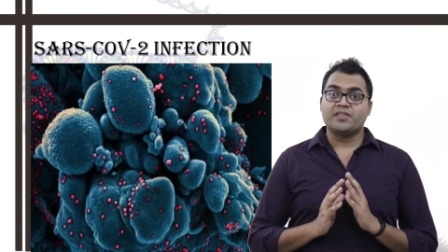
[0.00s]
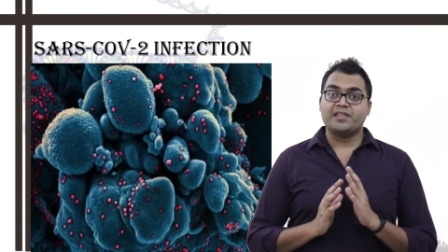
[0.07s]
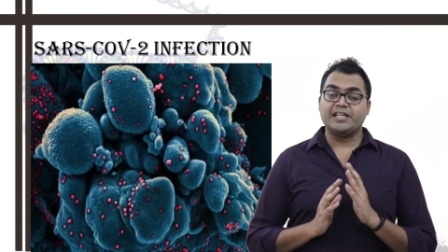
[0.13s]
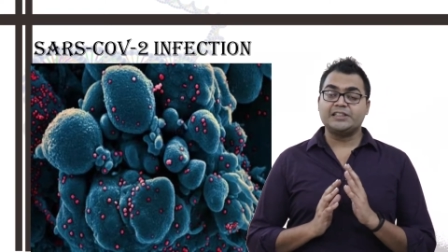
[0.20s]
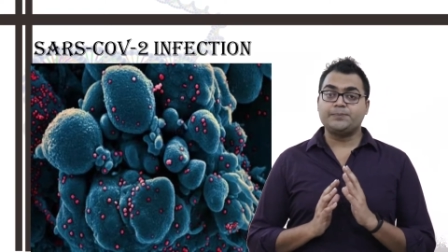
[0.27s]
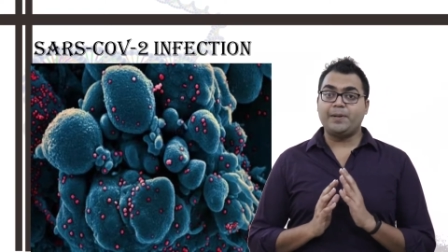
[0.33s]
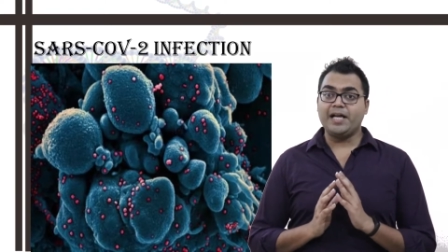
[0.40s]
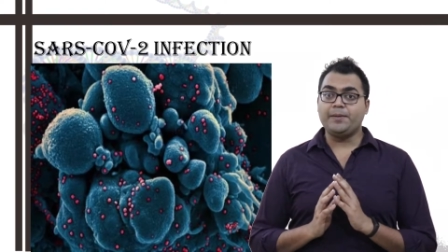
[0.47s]
The
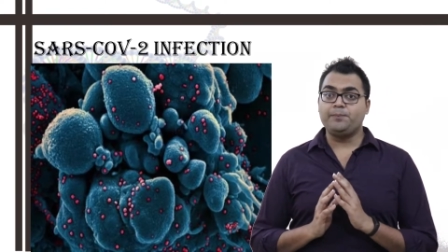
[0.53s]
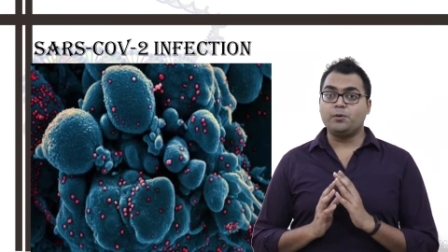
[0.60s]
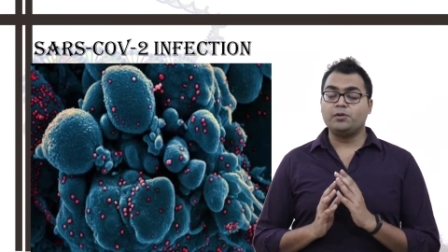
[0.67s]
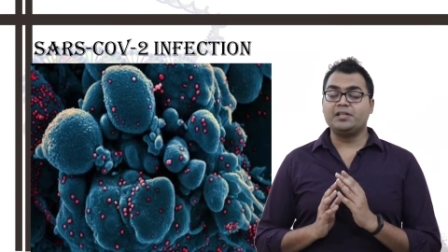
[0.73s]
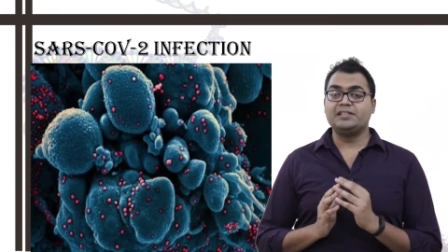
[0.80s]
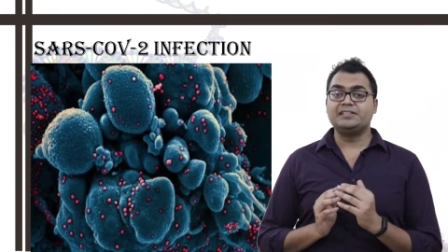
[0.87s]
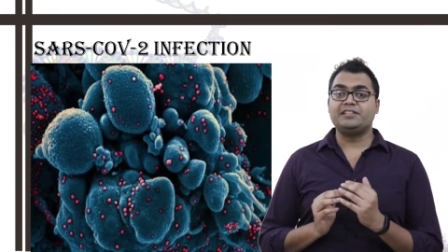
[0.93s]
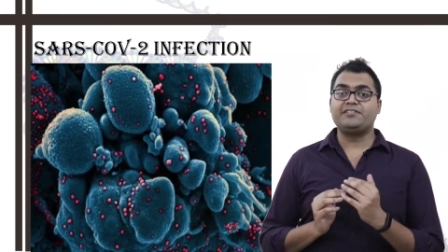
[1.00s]
spike
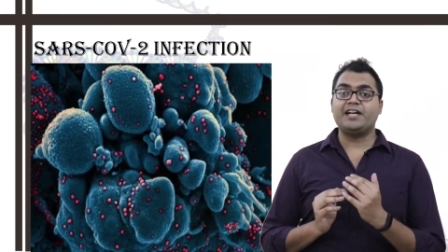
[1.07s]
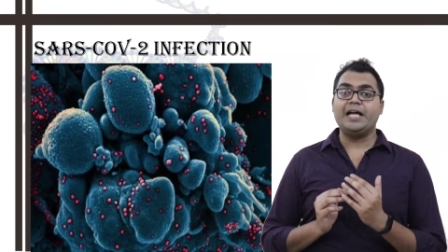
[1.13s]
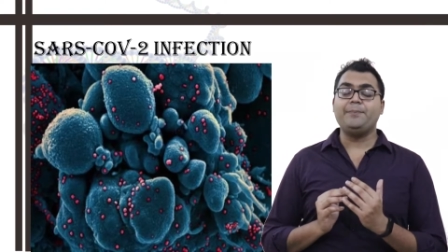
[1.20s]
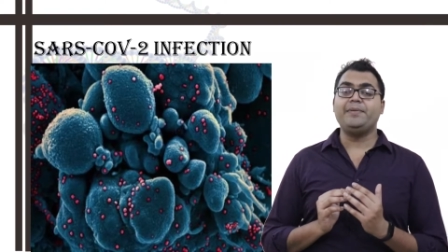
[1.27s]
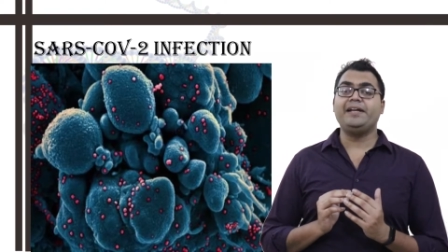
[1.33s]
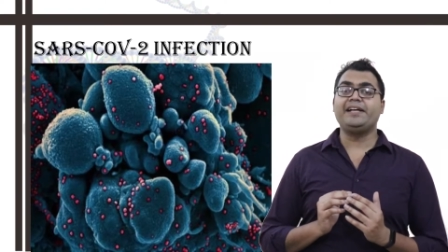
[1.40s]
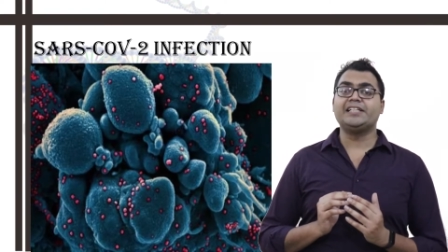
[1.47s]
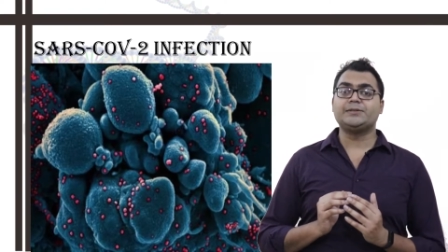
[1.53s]
protein is a
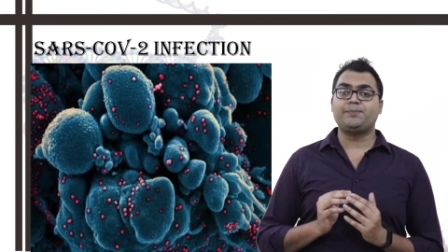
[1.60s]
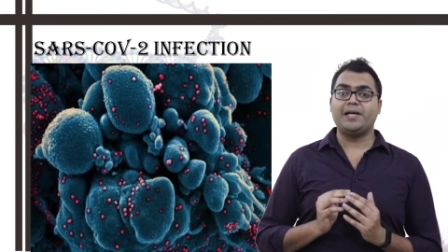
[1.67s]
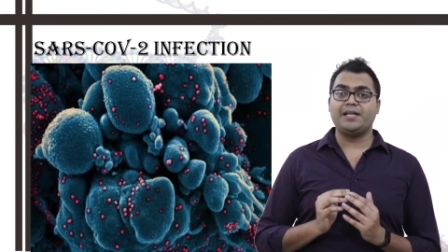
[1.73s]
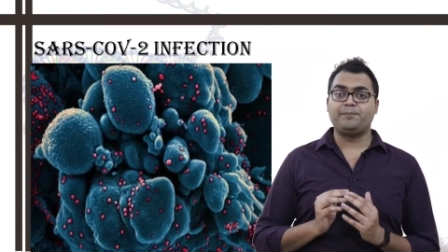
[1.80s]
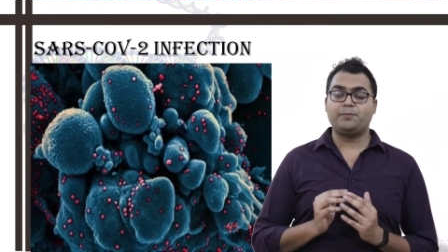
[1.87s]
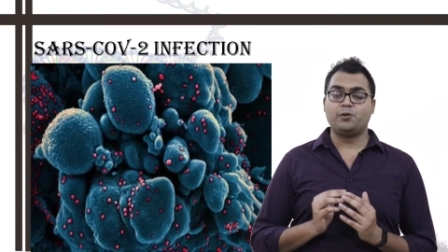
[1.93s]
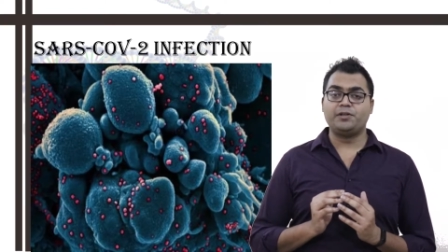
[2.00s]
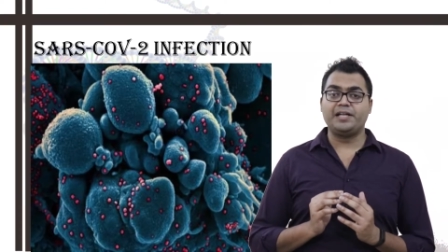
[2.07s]
trimeric
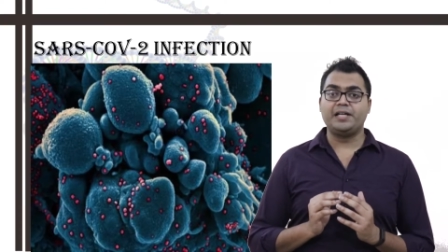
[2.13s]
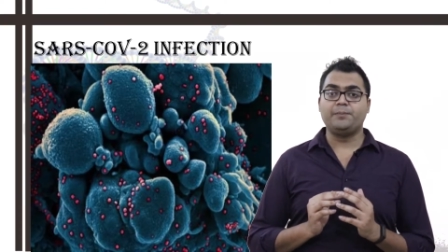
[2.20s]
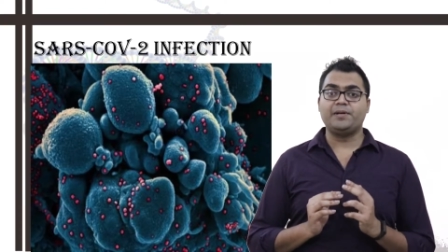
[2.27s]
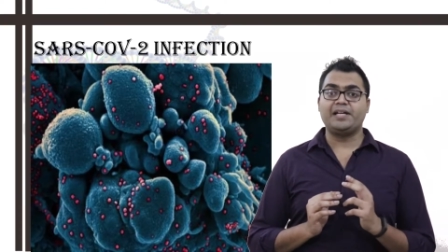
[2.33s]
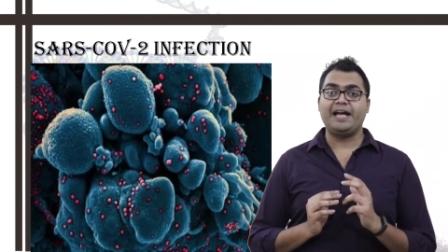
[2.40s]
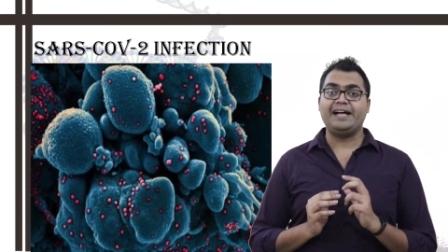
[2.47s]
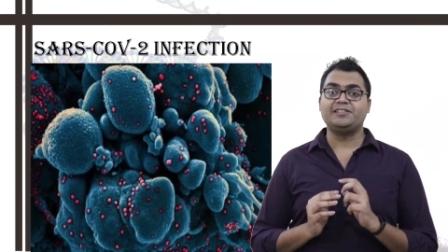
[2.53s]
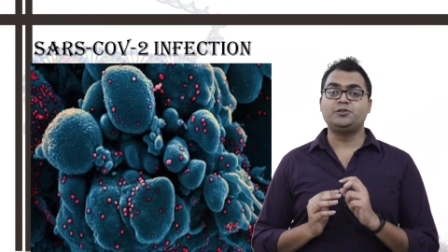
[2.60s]
spike protein
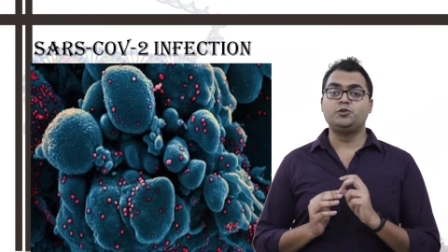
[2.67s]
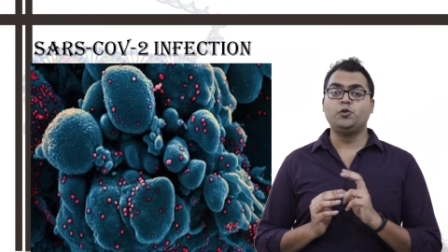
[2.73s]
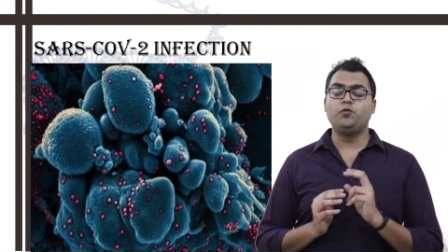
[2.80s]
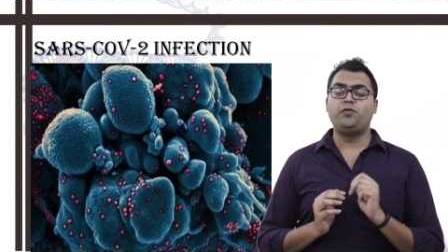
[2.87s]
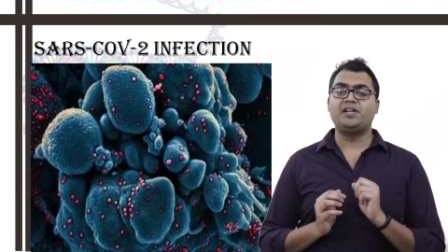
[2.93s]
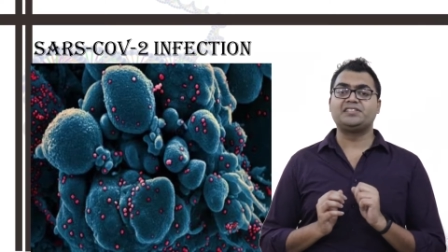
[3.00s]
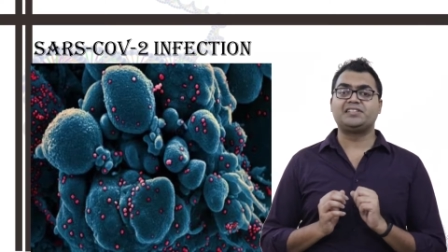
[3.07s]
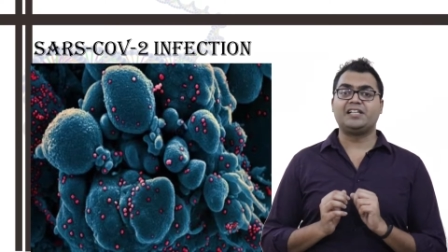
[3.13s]
but has 2
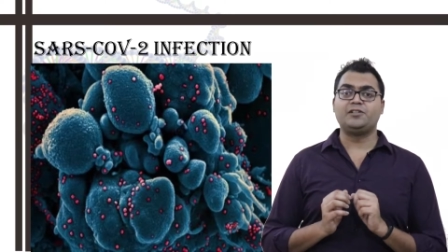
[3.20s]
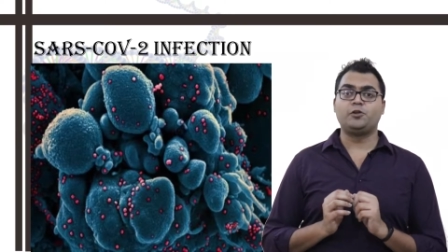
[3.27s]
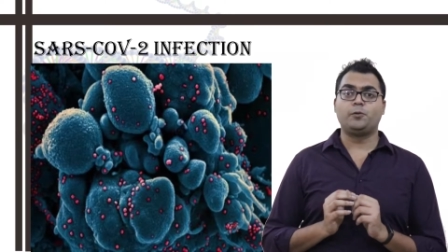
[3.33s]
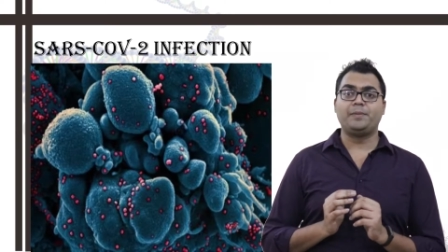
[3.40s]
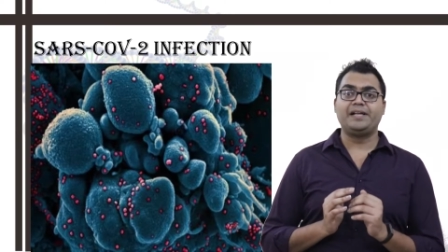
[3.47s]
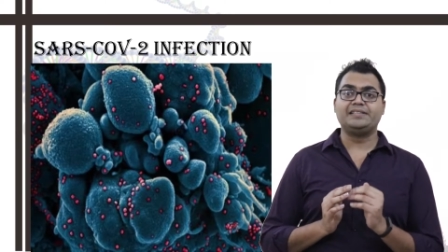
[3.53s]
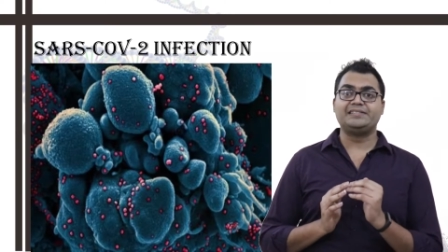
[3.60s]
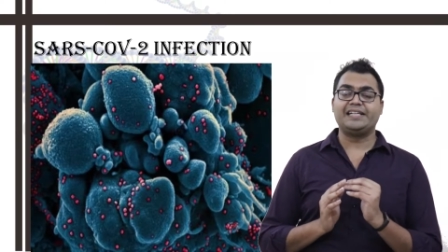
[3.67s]
functional
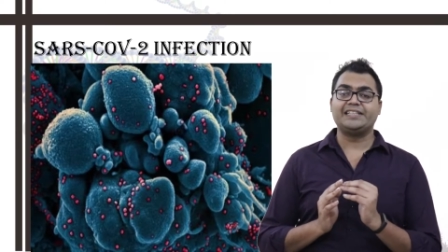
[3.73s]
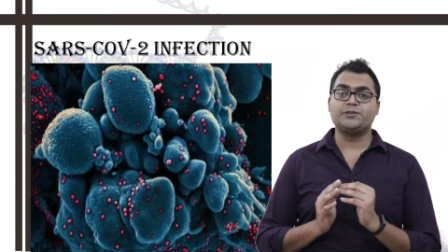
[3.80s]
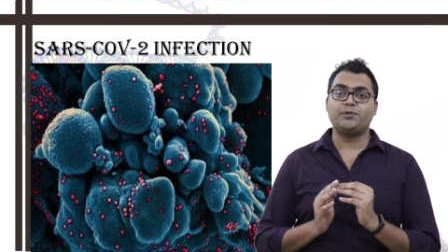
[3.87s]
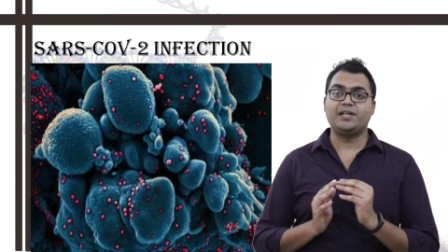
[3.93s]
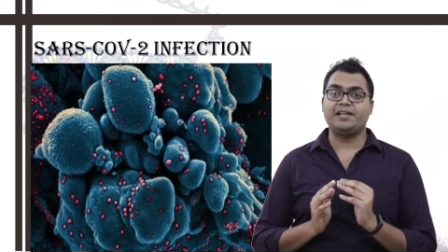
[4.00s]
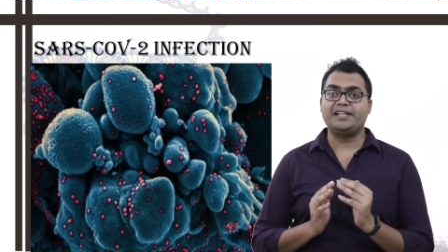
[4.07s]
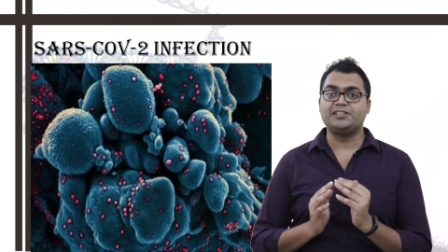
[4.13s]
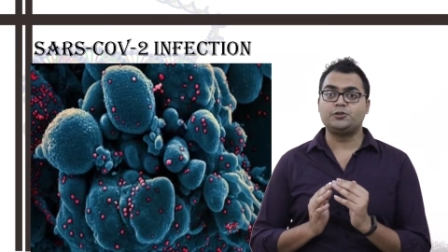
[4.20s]
domains,
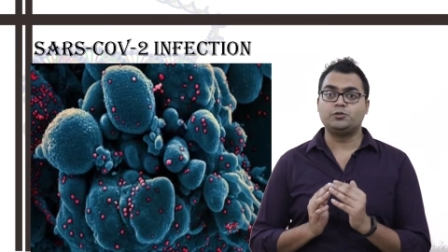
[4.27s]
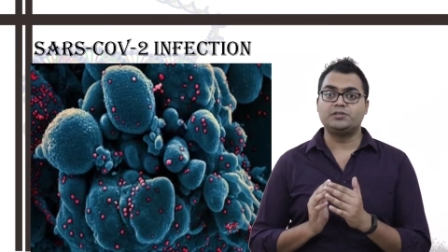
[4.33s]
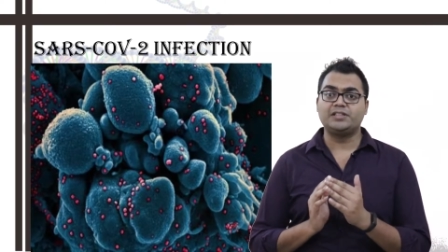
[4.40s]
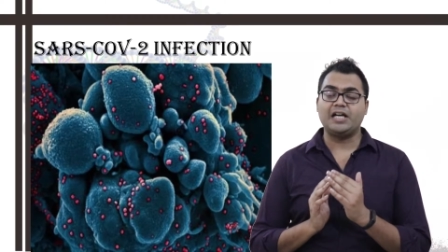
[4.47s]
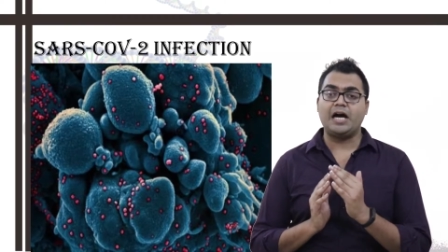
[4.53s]
S1 and S2.